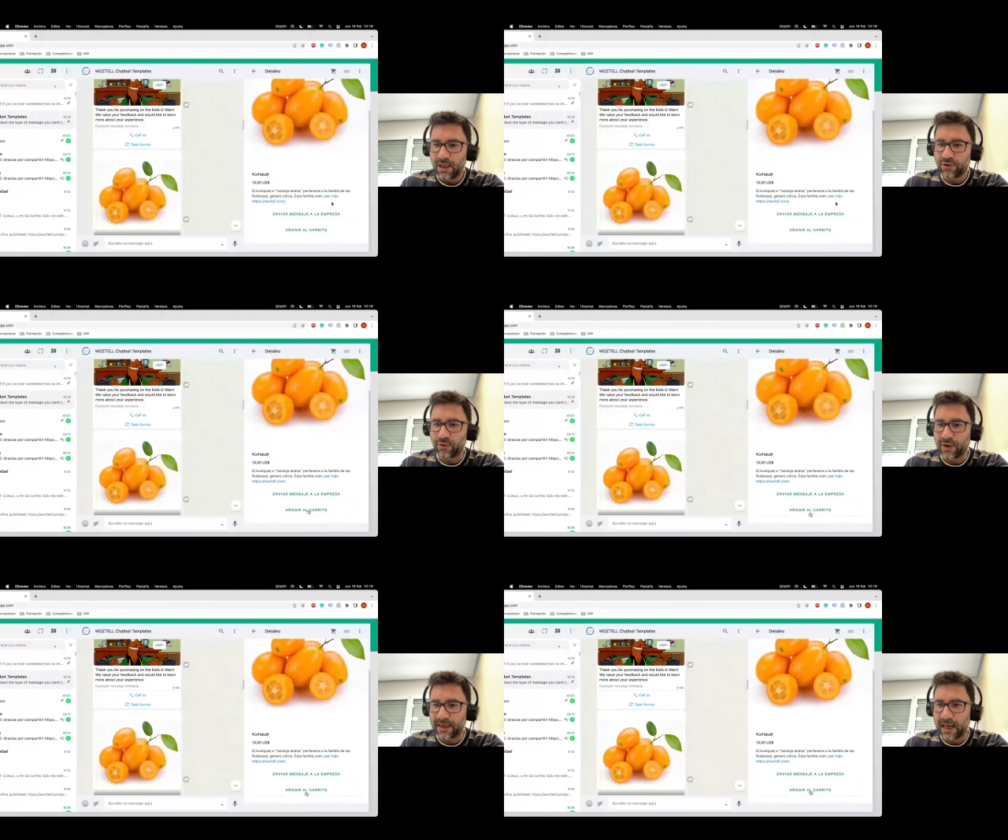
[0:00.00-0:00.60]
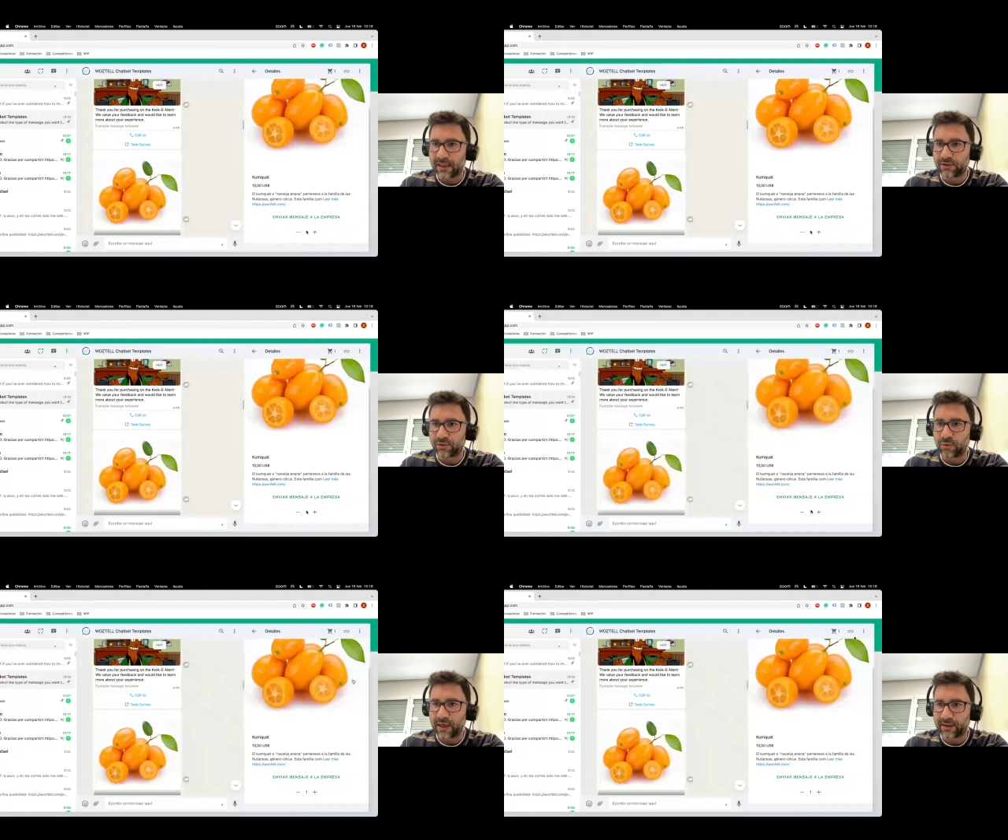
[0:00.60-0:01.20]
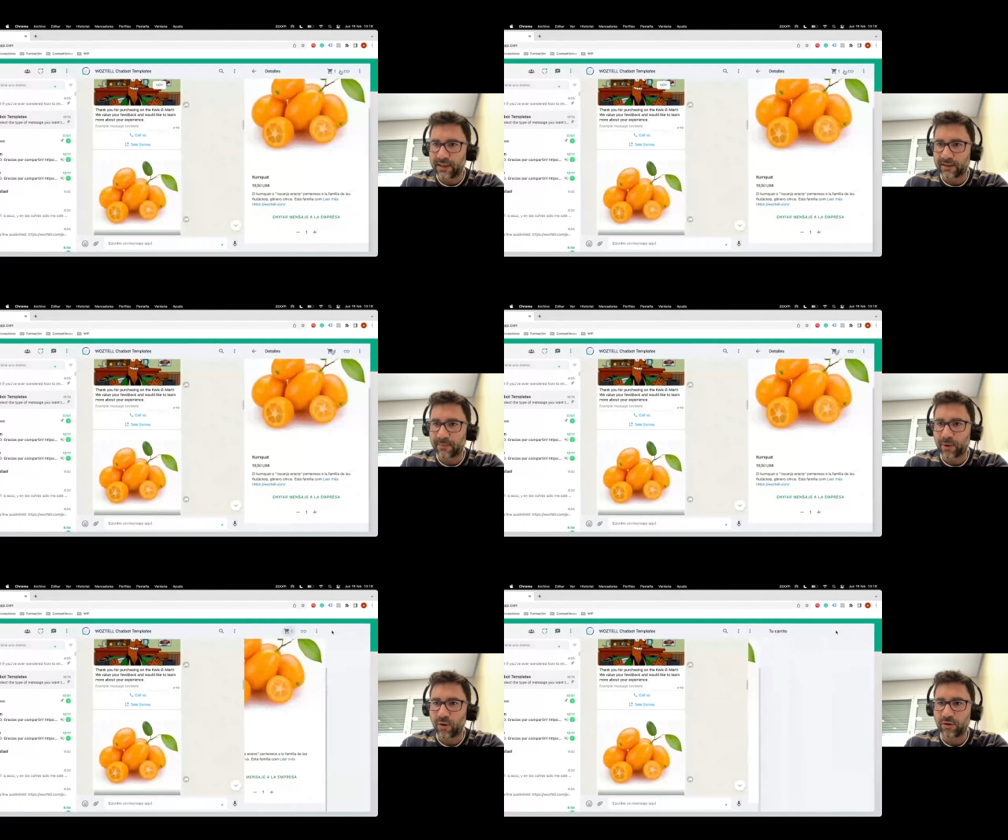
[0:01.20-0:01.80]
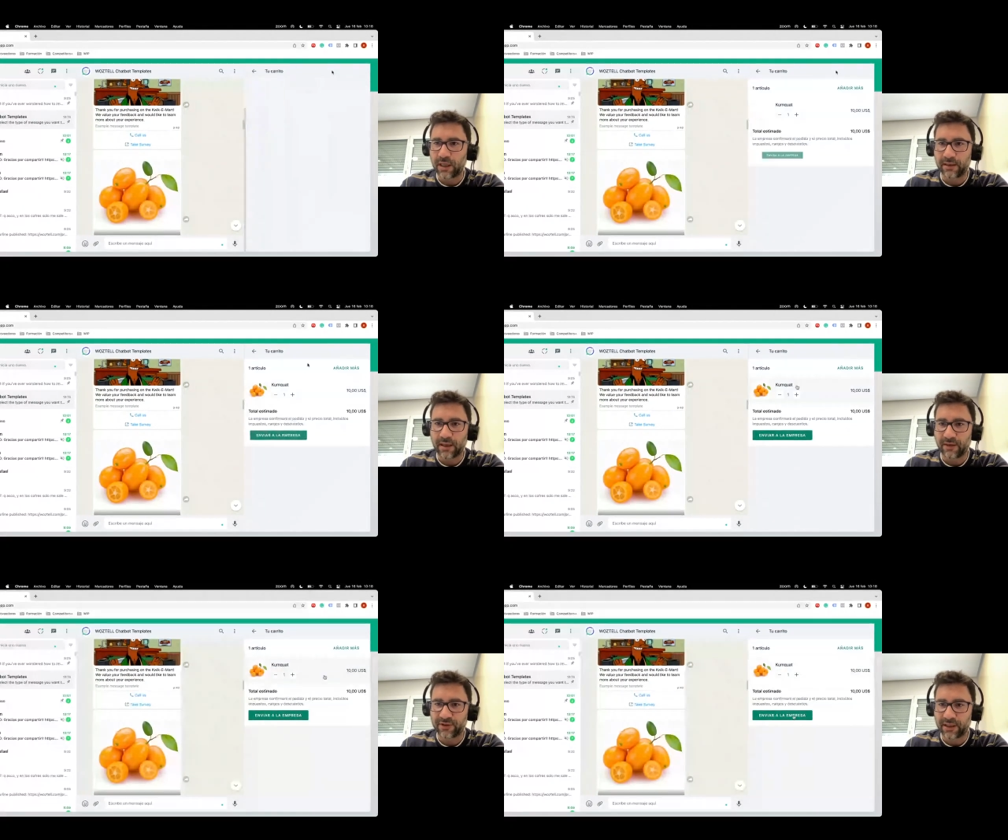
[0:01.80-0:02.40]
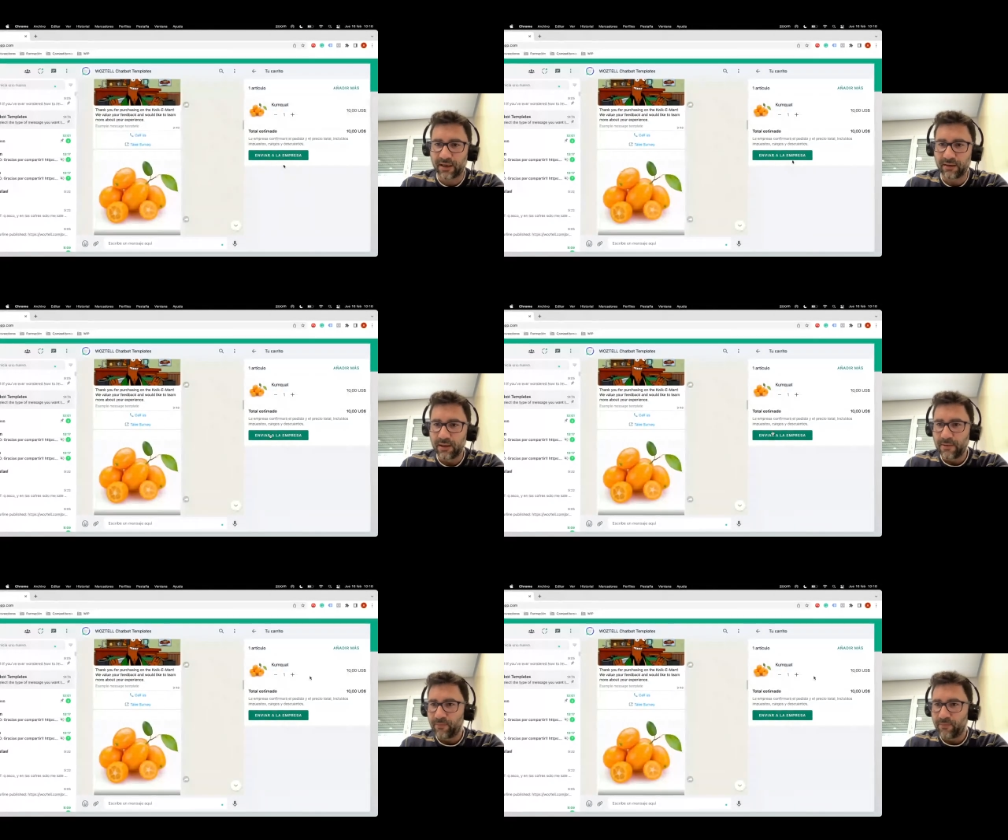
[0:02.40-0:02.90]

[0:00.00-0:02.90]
So you can add to cart here the product, and after all,